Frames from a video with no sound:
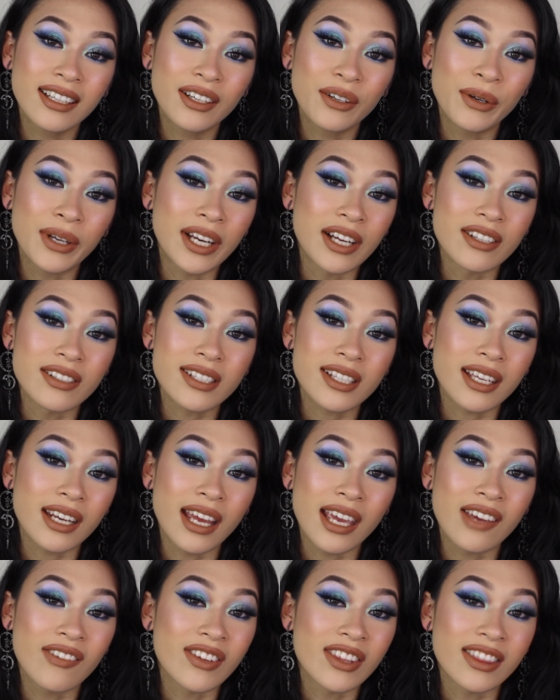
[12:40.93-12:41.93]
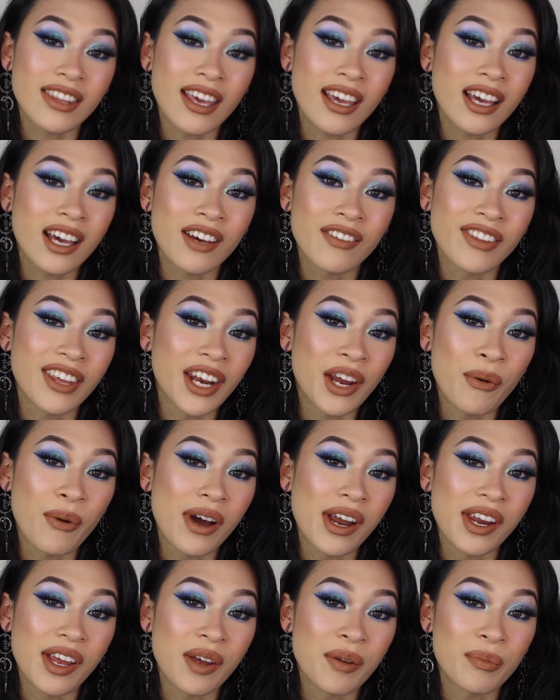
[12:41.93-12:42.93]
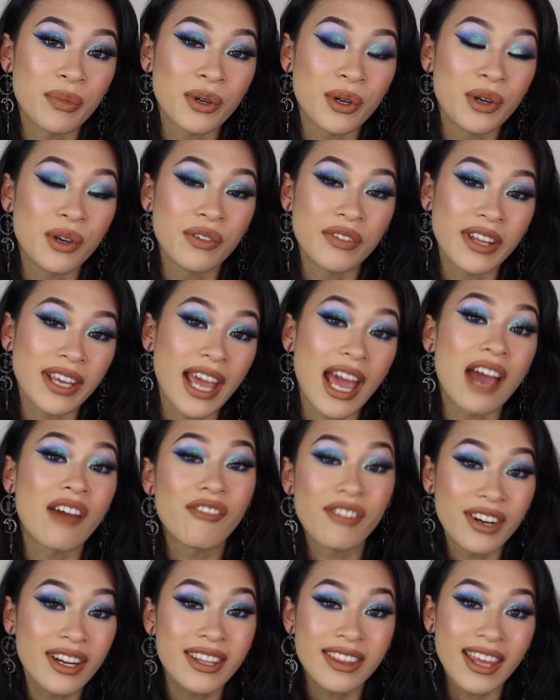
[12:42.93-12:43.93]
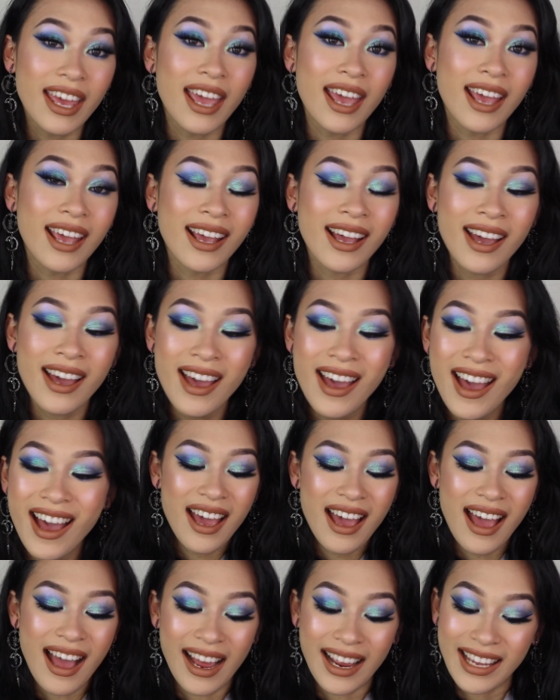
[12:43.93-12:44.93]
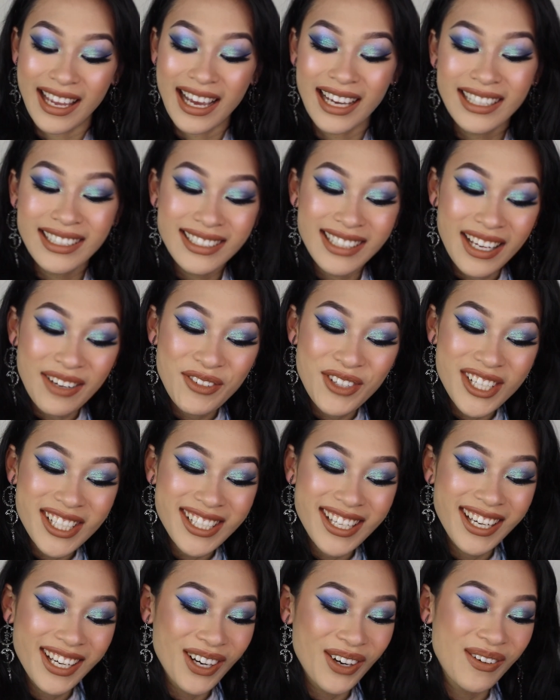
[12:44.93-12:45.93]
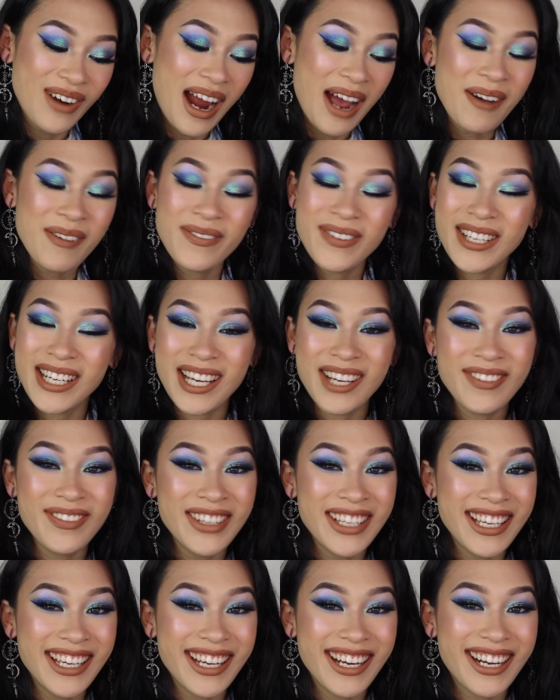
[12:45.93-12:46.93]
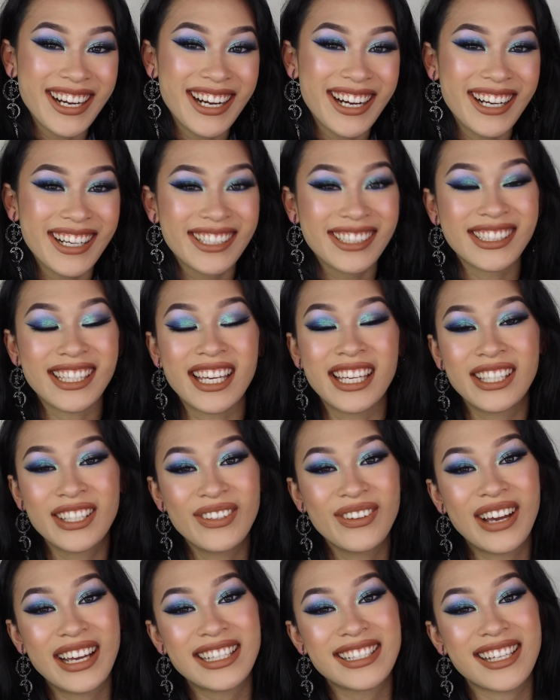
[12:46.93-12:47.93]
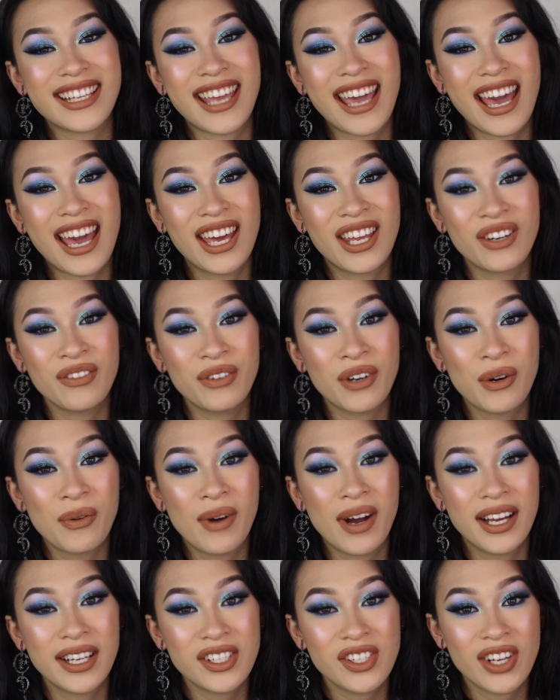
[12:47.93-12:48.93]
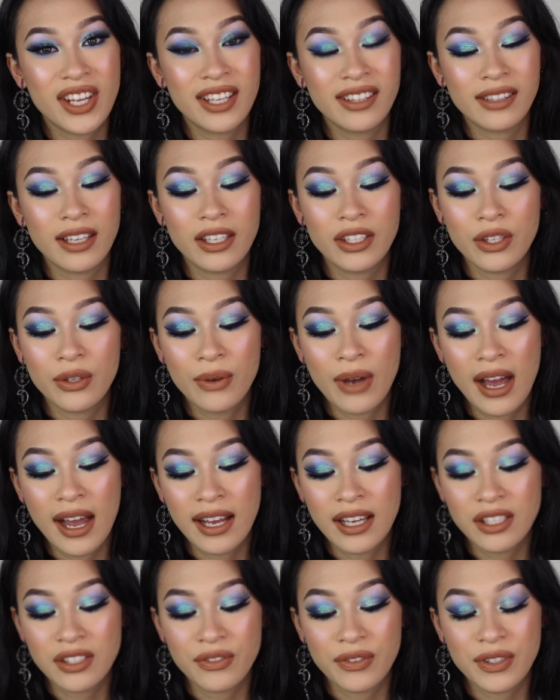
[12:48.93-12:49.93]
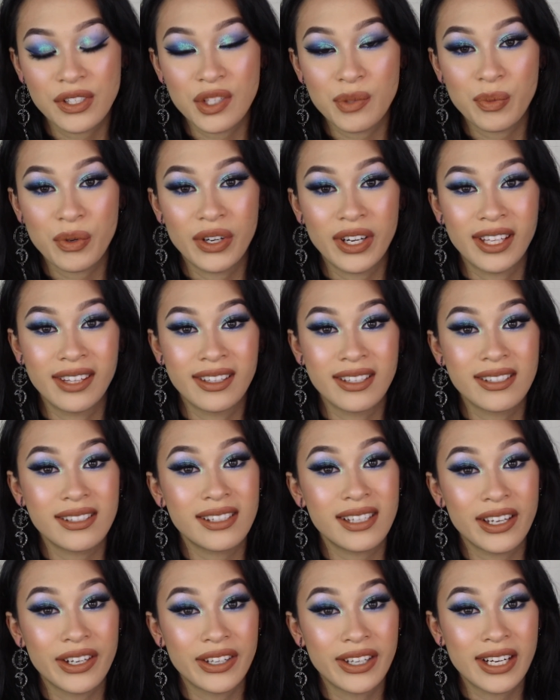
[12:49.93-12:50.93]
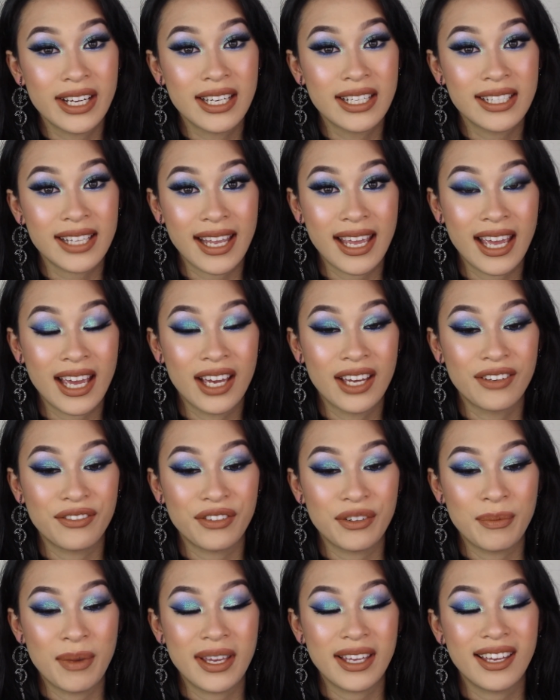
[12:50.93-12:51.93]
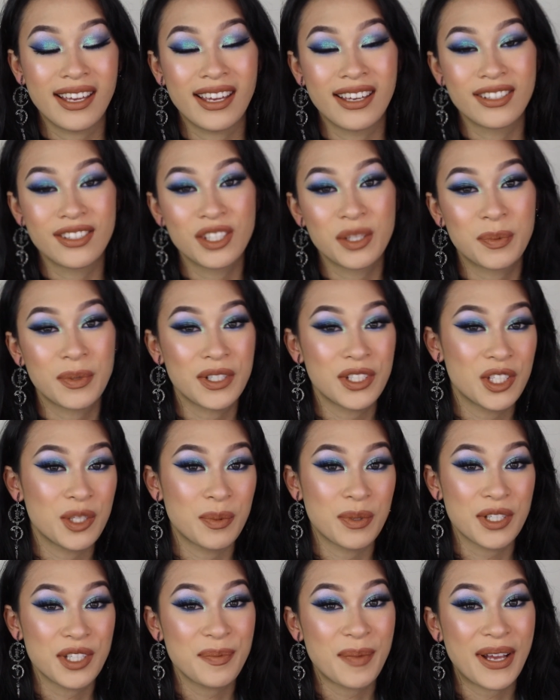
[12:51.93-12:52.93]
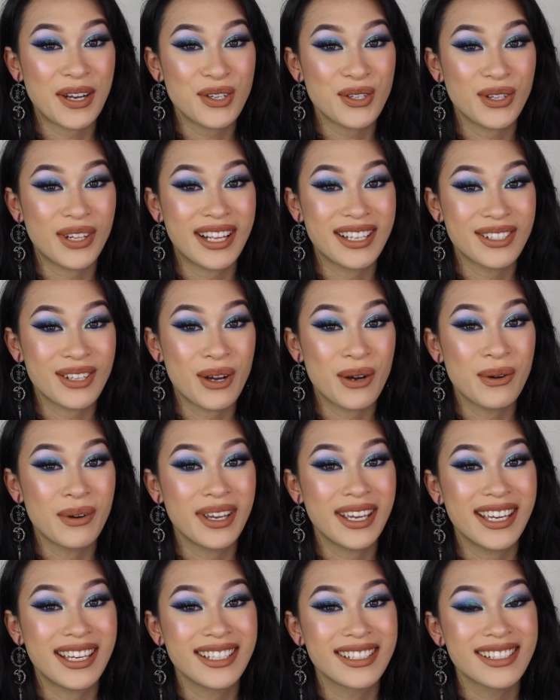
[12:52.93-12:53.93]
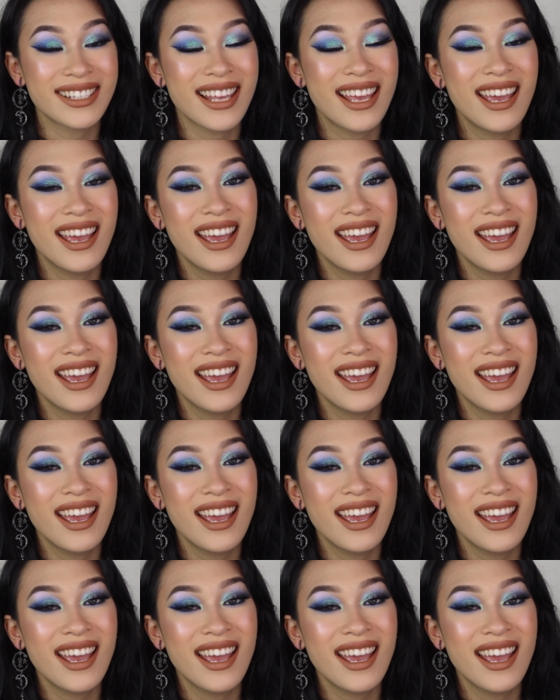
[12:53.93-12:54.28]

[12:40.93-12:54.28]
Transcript: What else can I even think of that I want to improve? Like, everything. I guess I'm just gonna wrap it up here. Thank you guys again for watching. Thank you guys for supporting this series and for making it super, super special as always.